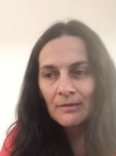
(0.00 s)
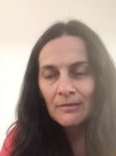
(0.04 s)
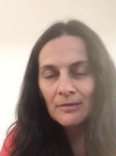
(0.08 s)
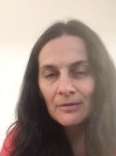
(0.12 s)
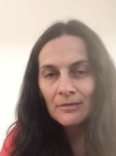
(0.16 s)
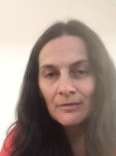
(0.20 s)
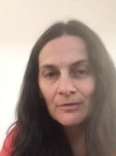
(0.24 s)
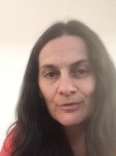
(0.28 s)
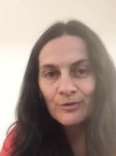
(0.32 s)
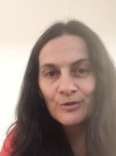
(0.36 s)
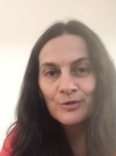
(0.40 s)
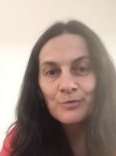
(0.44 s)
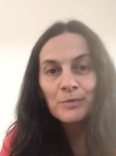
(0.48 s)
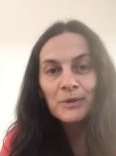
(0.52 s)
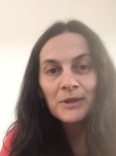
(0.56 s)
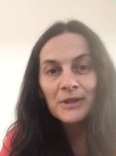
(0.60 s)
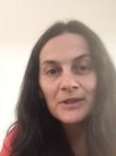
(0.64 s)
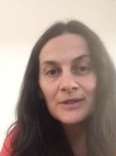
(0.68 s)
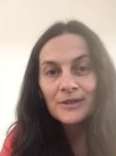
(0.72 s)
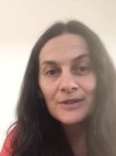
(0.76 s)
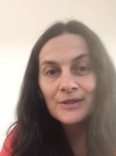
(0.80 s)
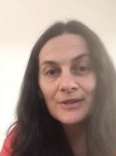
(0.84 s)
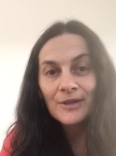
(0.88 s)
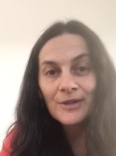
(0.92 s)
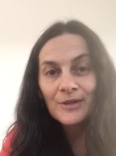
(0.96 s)
So not to be
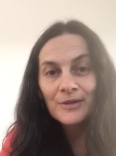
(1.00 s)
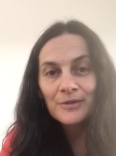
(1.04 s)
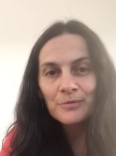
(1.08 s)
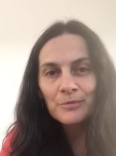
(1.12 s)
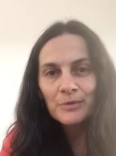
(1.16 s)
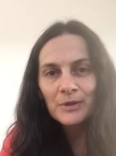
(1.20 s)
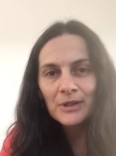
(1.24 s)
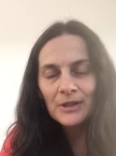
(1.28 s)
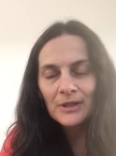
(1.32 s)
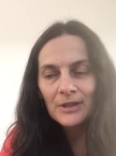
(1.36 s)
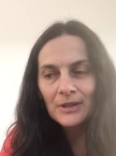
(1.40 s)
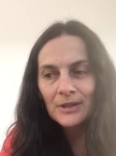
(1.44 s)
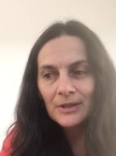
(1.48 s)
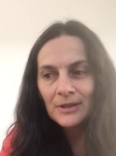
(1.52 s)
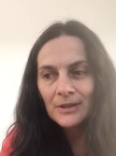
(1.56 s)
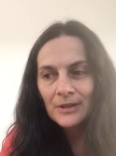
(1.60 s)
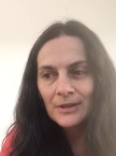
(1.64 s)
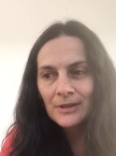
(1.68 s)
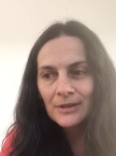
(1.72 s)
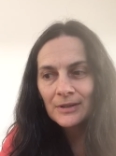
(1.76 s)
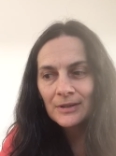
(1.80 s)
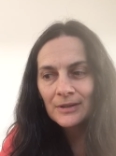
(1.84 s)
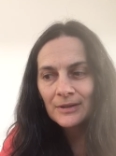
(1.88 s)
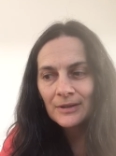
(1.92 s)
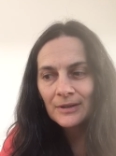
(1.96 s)
deterred, we
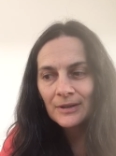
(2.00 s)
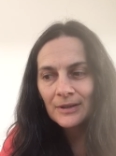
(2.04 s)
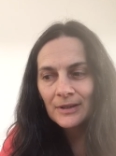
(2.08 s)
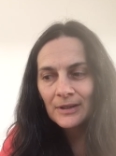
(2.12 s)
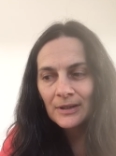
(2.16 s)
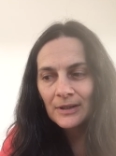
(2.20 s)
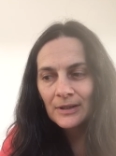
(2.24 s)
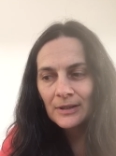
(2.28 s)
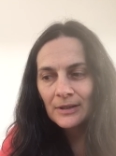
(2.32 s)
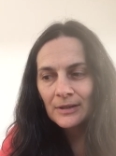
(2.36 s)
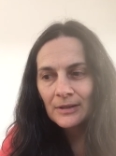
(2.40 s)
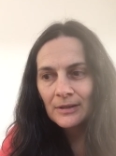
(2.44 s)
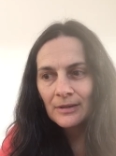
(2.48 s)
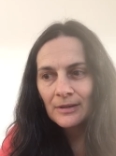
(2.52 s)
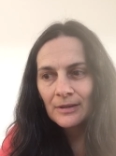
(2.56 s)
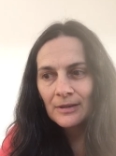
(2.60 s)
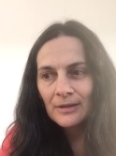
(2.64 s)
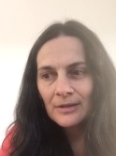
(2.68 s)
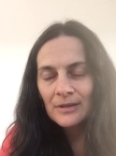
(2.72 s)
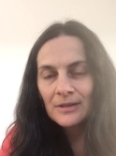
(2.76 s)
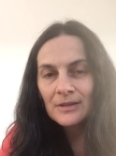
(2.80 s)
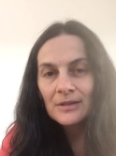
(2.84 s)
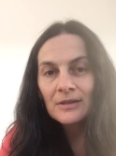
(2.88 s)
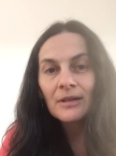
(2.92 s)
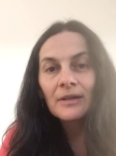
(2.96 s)

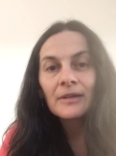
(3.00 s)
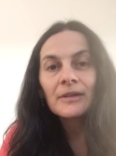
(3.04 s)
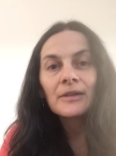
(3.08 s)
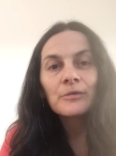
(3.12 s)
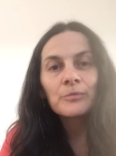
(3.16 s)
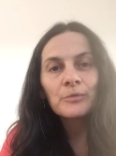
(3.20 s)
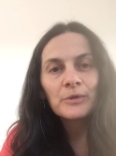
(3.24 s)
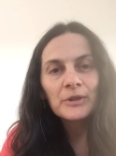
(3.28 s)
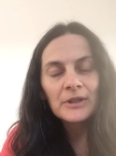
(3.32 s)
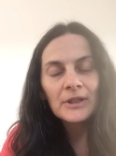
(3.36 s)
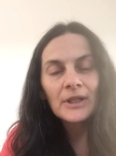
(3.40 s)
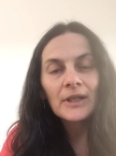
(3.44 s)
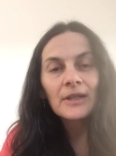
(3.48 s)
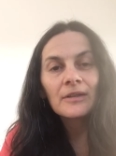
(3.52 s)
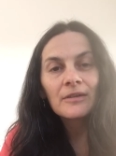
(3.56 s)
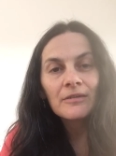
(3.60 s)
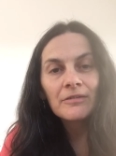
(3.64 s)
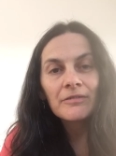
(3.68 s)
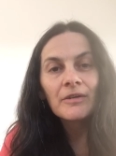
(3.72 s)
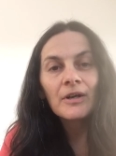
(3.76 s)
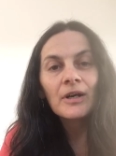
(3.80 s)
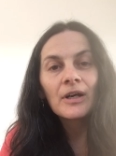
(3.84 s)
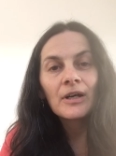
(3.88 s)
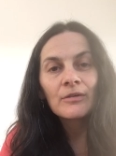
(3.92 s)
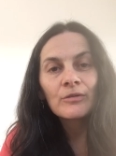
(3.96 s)
decided we'd take the
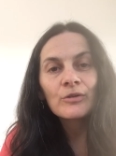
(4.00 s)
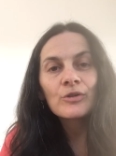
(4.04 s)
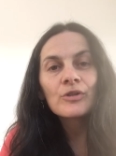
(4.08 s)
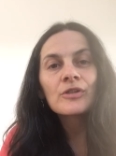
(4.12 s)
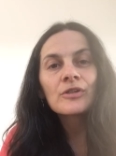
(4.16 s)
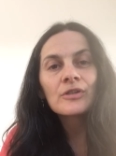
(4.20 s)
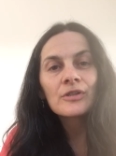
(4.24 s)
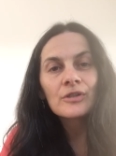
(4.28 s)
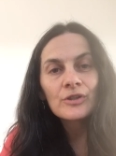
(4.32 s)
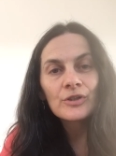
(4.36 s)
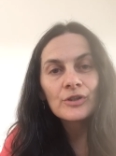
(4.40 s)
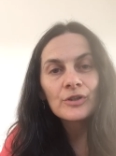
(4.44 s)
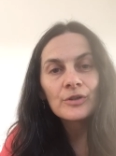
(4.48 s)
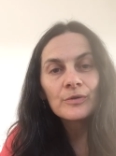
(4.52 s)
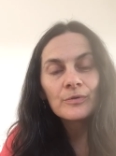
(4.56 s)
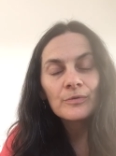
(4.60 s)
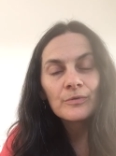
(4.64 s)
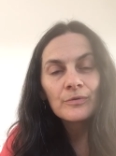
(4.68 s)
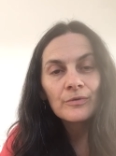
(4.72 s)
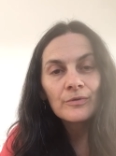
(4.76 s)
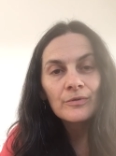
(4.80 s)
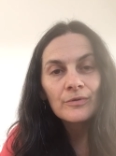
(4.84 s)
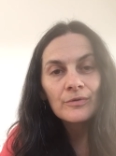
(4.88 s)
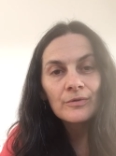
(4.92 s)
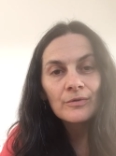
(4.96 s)
fire onto the
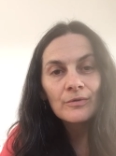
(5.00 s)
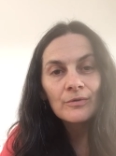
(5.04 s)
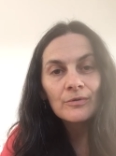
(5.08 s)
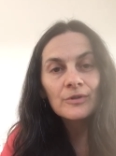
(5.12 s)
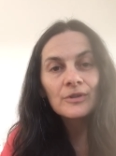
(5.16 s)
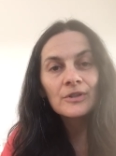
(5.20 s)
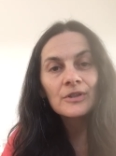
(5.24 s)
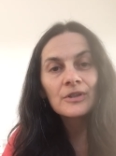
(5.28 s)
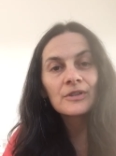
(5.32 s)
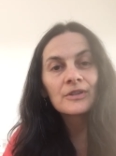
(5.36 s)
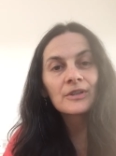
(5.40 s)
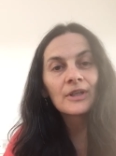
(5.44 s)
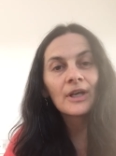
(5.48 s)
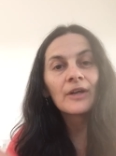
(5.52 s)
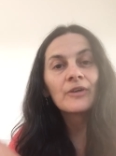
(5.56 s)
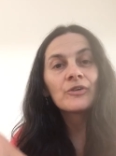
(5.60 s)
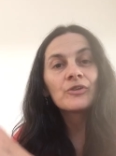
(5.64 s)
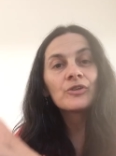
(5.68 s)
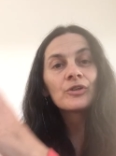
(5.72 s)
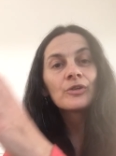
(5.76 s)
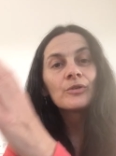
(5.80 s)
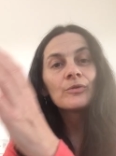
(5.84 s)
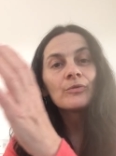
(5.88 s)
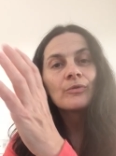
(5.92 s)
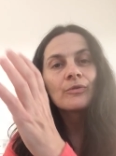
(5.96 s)
dunes, onto the sand
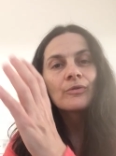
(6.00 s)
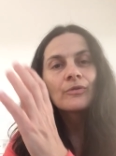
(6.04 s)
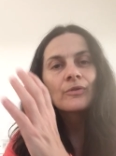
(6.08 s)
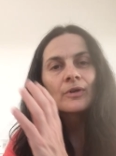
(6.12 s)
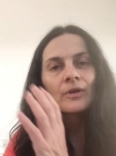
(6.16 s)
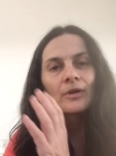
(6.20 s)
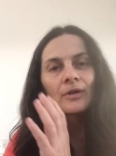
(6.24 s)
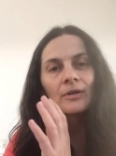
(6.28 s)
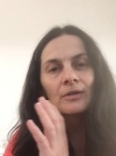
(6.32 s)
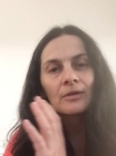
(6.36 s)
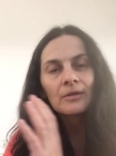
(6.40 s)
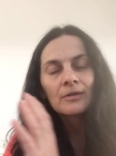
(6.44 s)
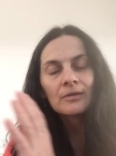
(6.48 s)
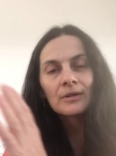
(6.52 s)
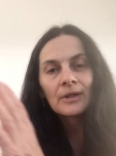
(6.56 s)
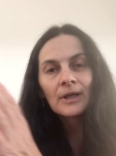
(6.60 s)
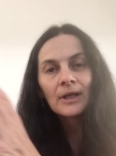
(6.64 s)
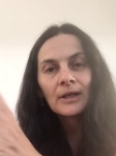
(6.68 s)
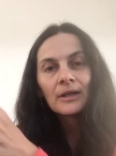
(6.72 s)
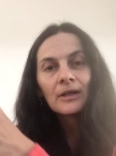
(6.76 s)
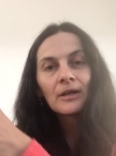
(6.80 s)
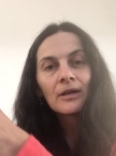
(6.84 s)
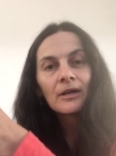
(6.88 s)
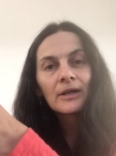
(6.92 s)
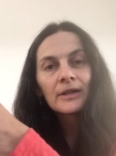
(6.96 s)
dunes that,
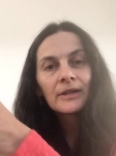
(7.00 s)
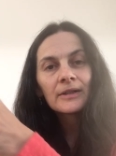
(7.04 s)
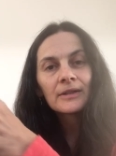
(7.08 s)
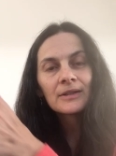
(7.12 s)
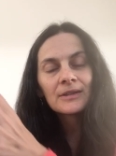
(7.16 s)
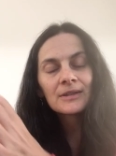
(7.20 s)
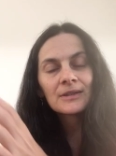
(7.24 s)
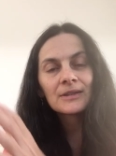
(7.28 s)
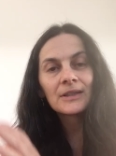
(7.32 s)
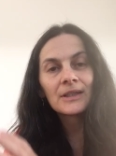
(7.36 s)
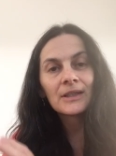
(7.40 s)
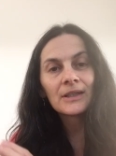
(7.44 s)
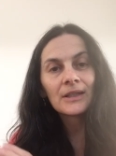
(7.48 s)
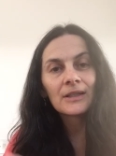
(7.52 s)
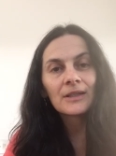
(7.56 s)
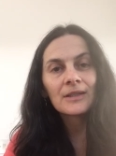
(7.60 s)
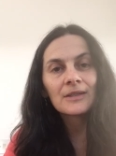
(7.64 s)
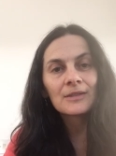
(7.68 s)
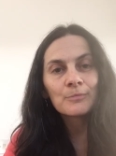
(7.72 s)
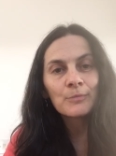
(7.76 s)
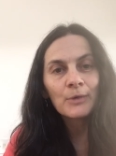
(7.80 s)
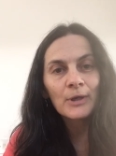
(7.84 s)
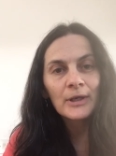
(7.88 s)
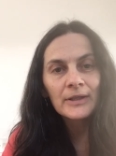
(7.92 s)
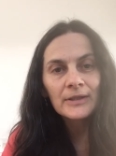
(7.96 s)
that line the sea at
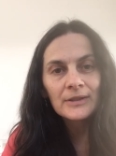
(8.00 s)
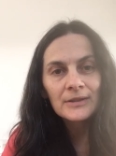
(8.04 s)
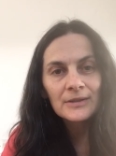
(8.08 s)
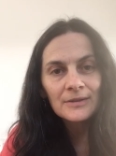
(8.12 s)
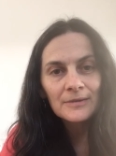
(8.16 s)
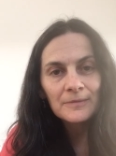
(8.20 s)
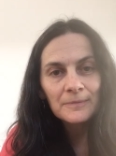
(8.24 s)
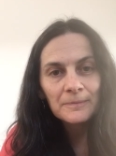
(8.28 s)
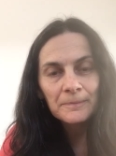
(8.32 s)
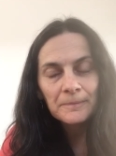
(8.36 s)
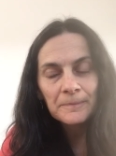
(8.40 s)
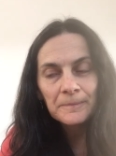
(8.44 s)
this place.